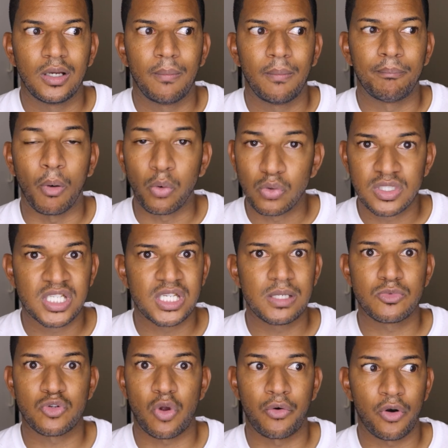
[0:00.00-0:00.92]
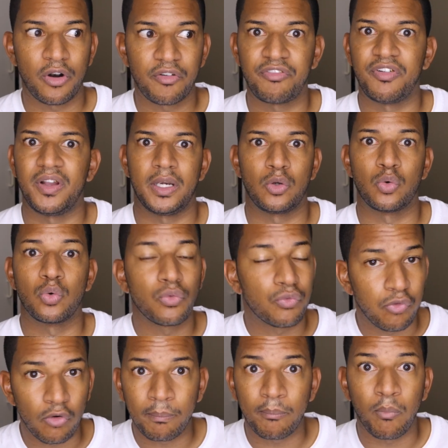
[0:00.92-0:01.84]
Both teams are not very good
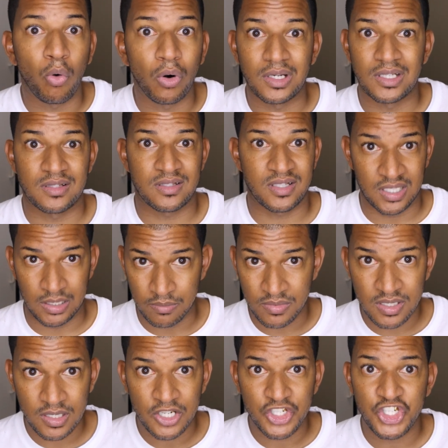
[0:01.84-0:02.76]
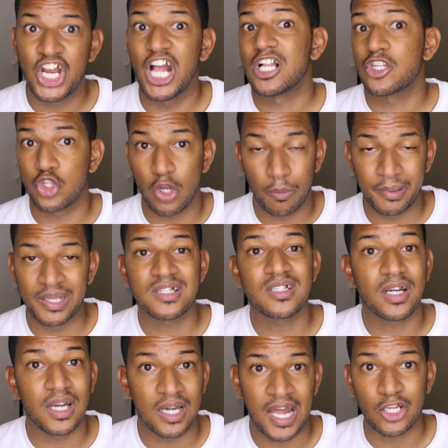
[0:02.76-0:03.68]
footballing teams. Chelsea are
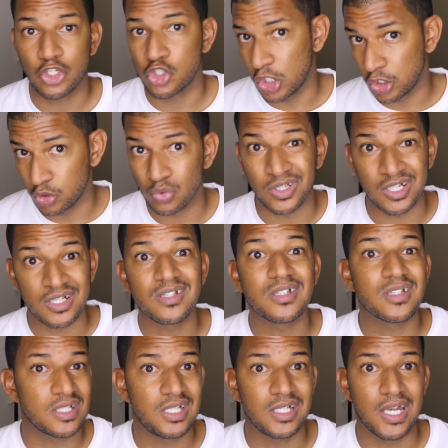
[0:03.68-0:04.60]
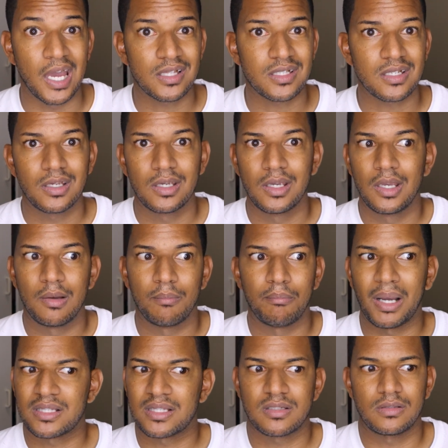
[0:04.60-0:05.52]
better than us, and you did see that.
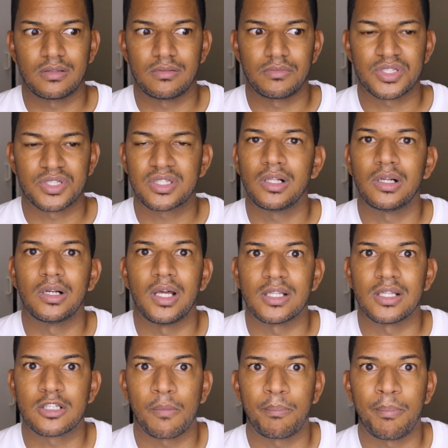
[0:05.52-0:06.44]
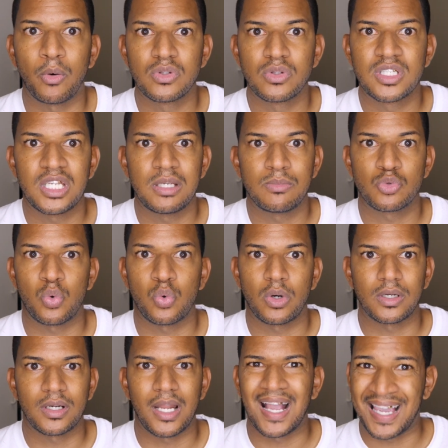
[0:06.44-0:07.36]
But still, it's both teams,
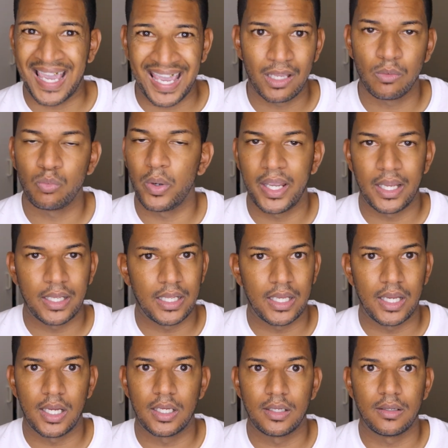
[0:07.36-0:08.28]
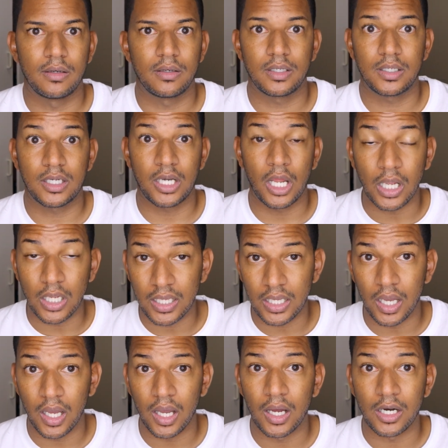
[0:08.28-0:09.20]
a game where
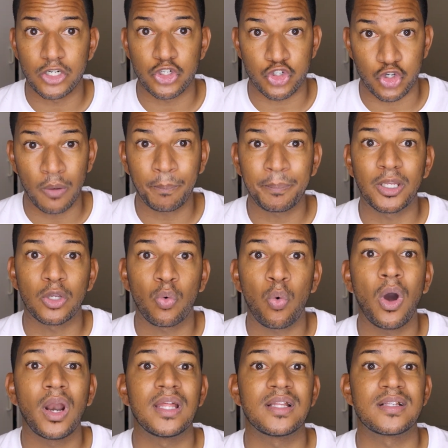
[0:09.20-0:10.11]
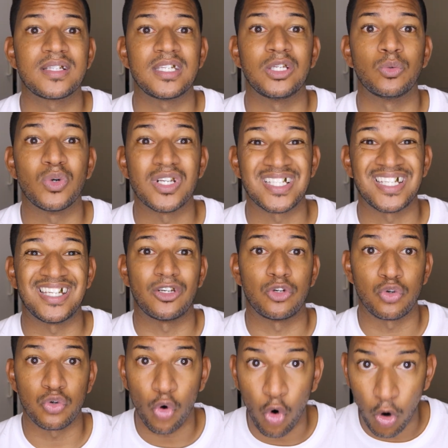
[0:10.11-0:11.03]
the drop in quality was
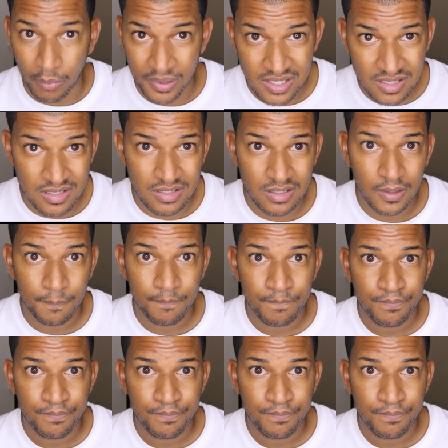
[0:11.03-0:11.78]
enormous.